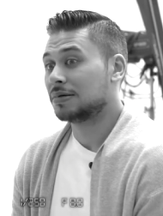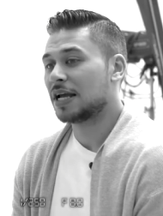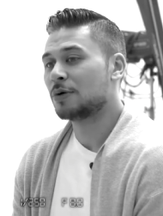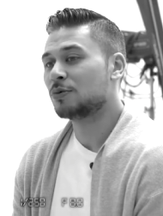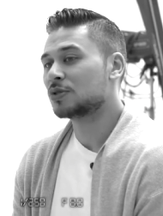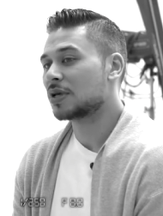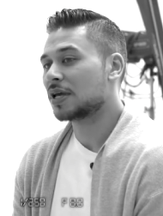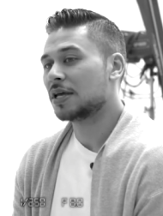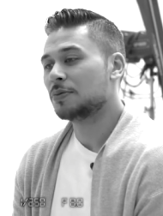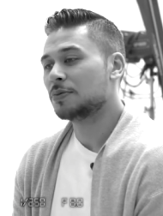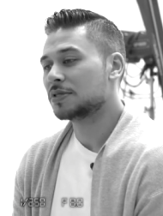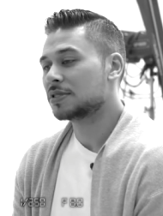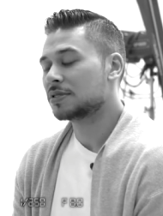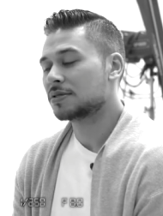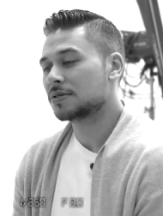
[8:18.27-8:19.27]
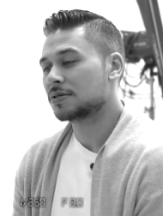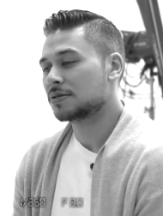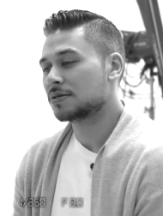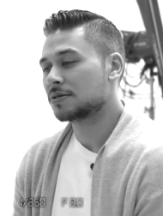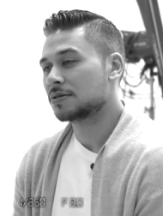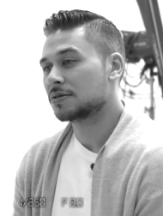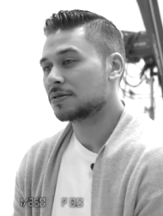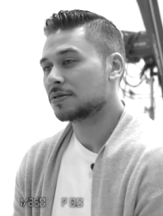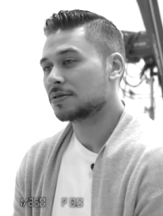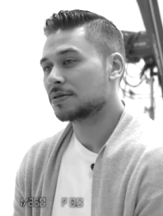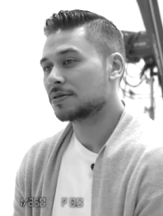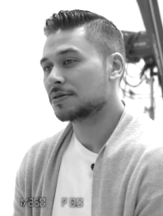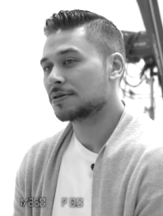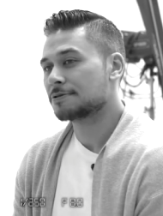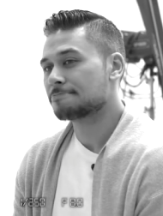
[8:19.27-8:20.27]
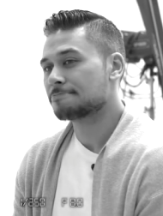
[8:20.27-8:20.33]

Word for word: It was. It was.